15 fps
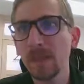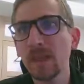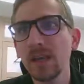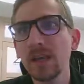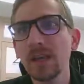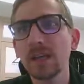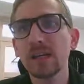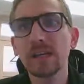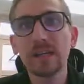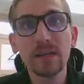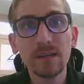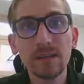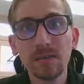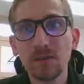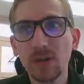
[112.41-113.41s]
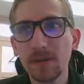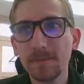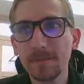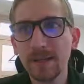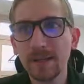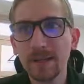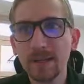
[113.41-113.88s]
Click on a drop-down
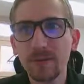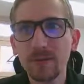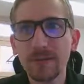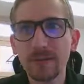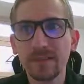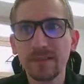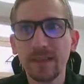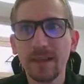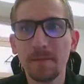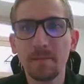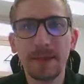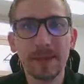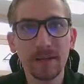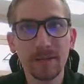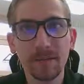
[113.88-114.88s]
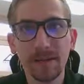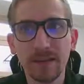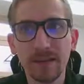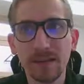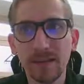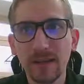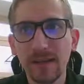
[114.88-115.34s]
arrow next to that magnifying
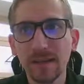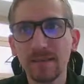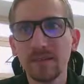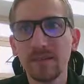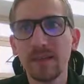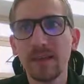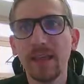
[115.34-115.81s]
glass and